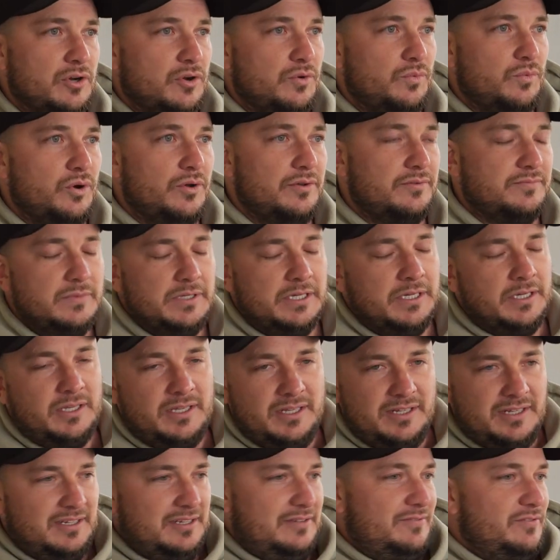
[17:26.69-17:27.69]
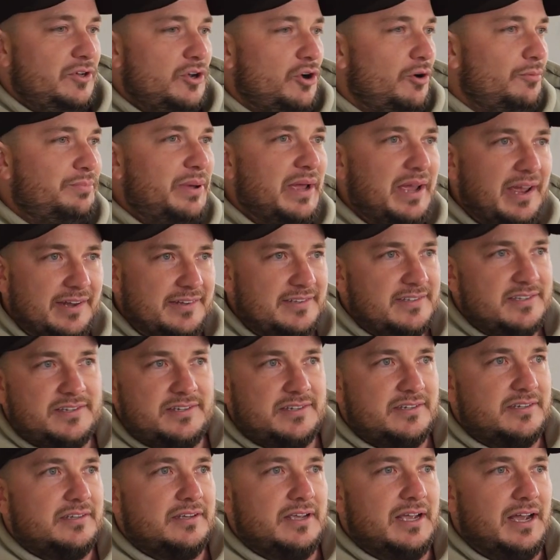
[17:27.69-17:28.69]
what have you got
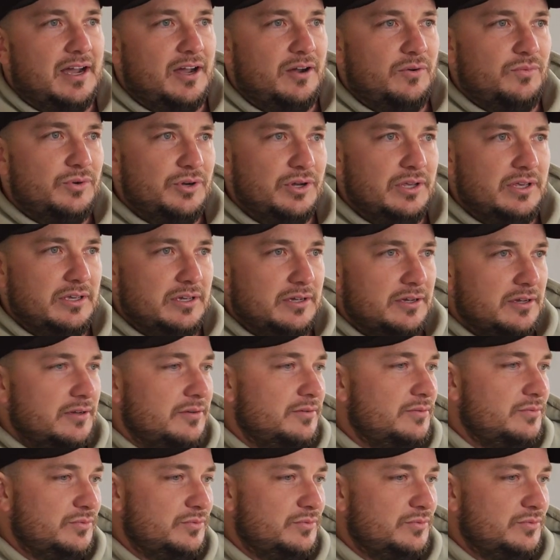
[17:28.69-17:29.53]
pets, what are your